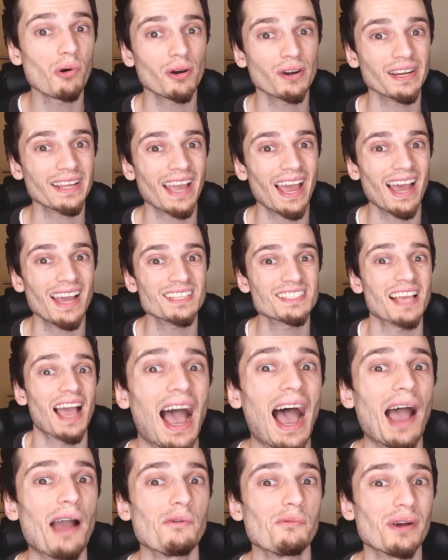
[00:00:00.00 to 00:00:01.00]
worry guys,
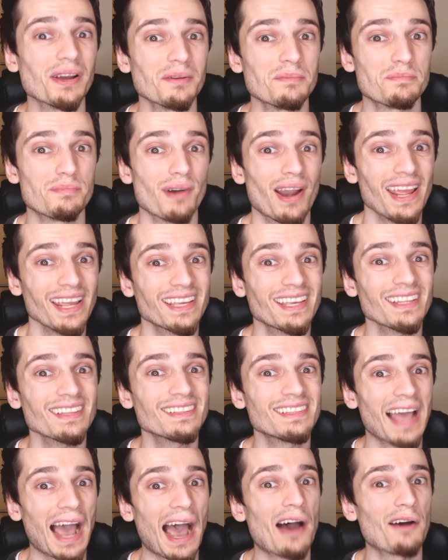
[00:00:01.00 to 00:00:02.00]
I will break
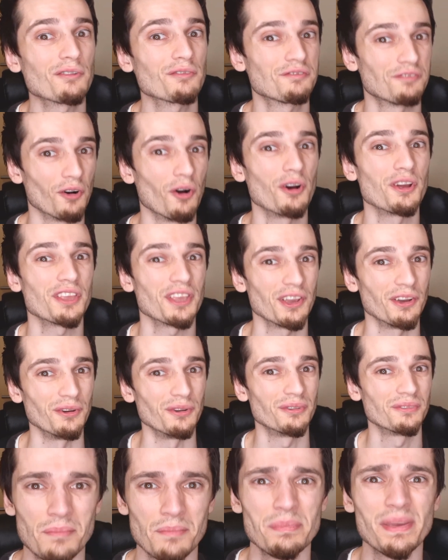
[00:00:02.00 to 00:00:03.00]
it down for
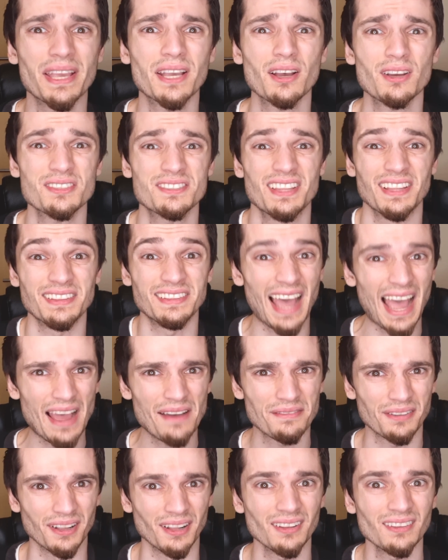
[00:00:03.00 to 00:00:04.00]
you. Because the
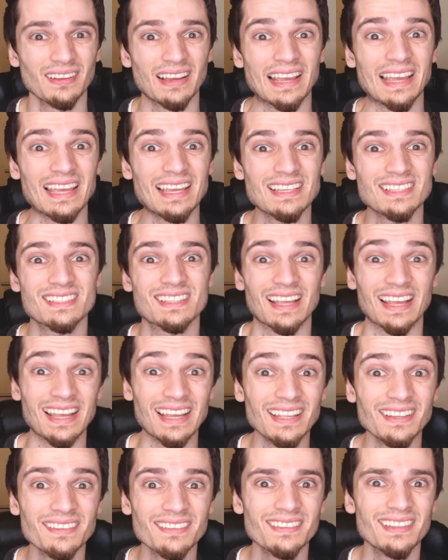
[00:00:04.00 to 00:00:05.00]
devil is
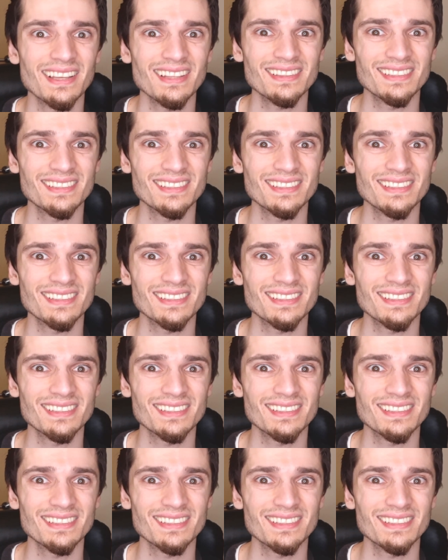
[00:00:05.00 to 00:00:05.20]
in the